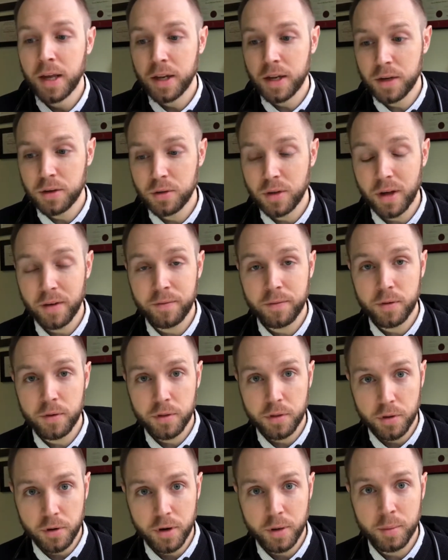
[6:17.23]
You're going to do that for
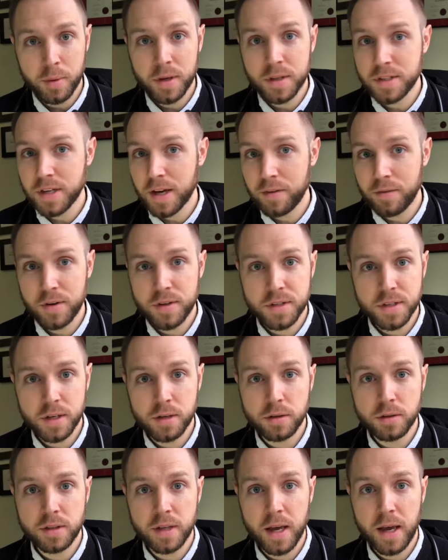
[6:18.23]
30 minutes every
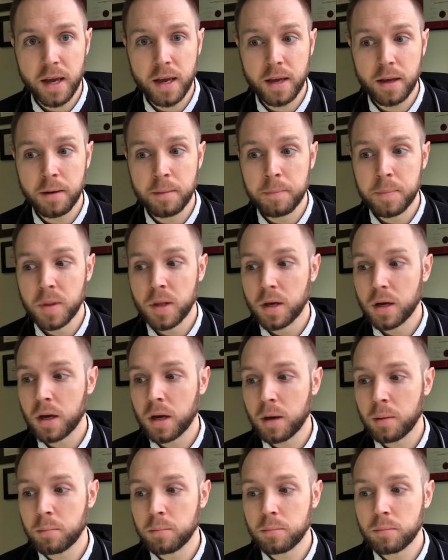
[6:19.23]
single day
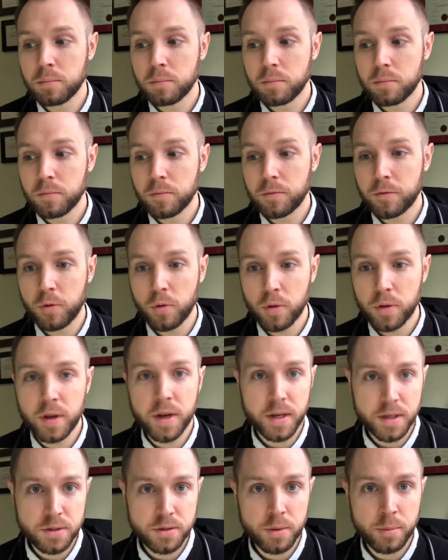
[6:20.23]
for the
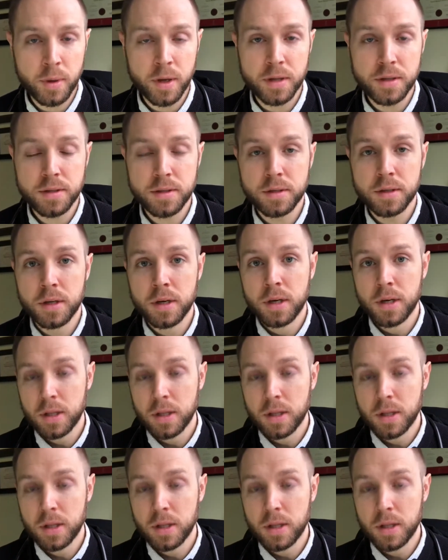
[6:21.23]
next 3 months.